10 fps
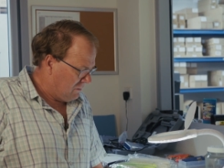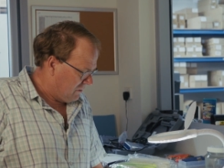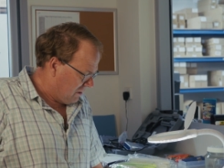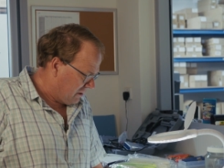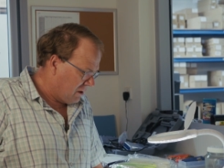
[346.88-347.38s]

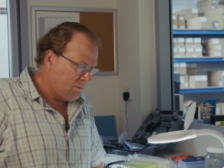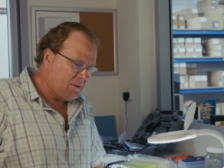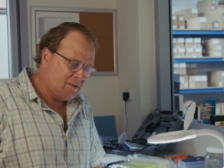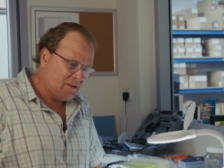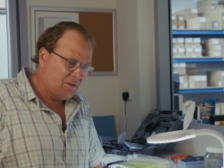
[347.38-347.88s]
that I go,
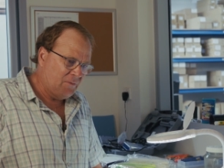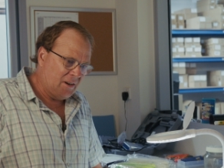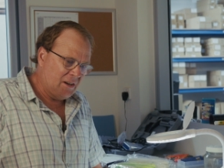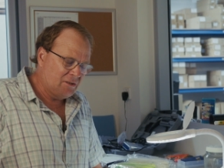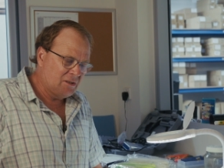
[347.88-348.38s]
this is
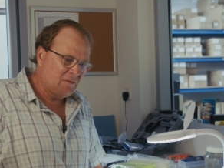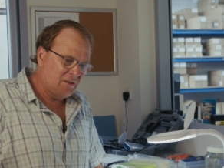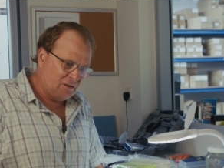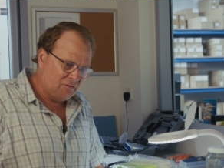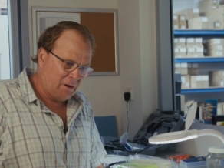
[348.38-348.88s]
finished and
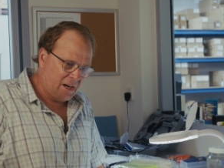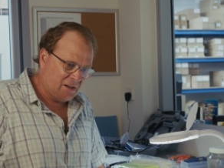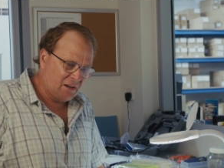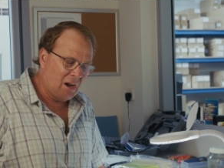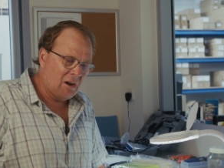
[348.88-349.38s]
this is ready
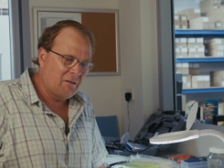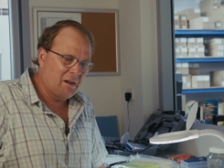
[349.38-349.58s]
to go,